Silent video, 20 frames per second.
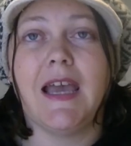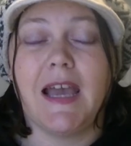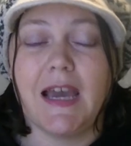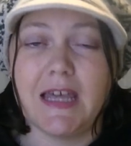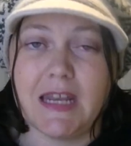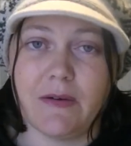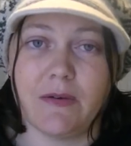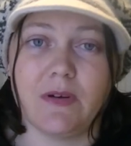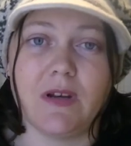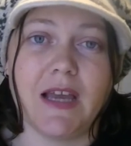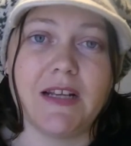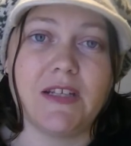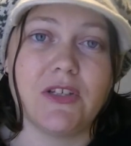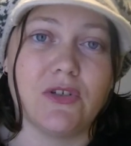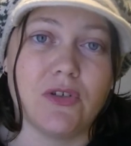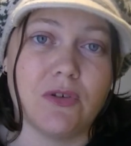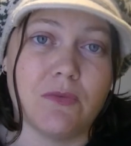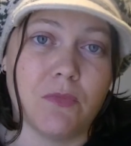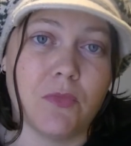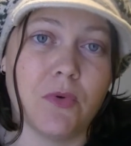and I would like to
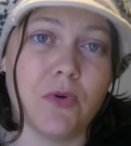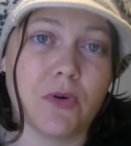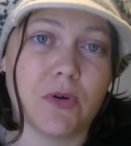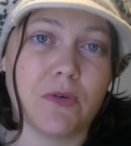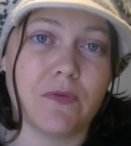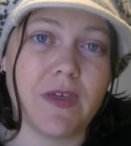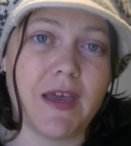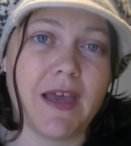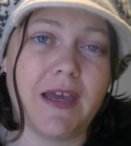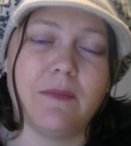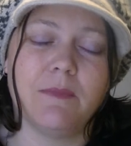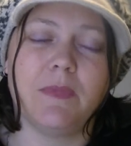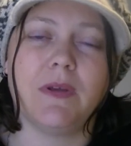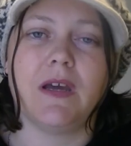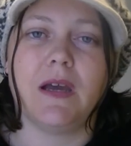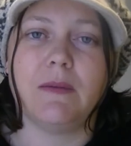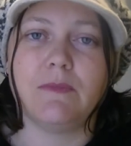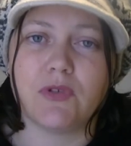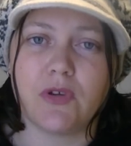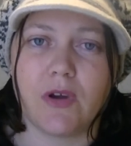do more of that, but
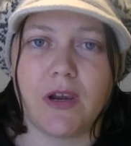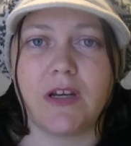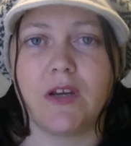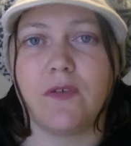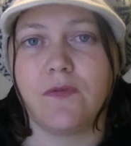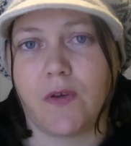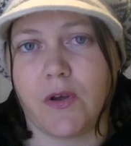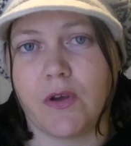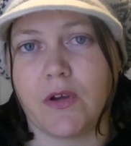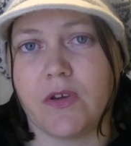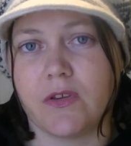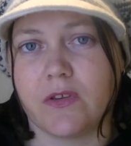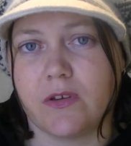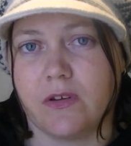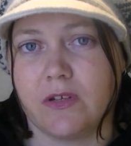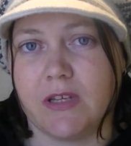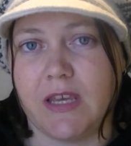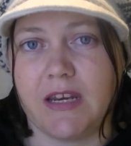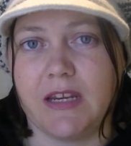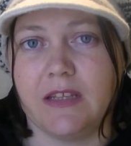I'm trying to focus
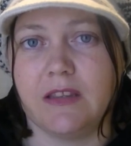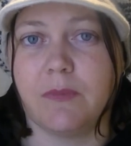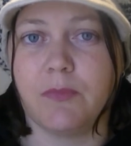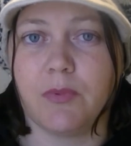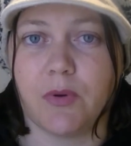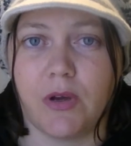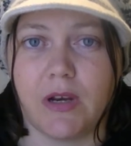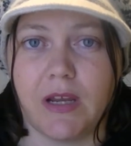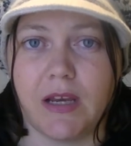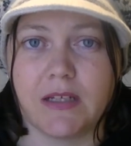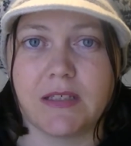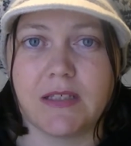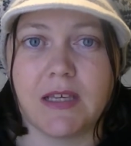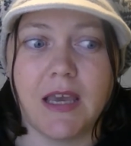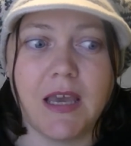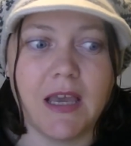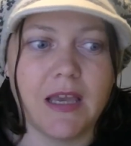on getting the products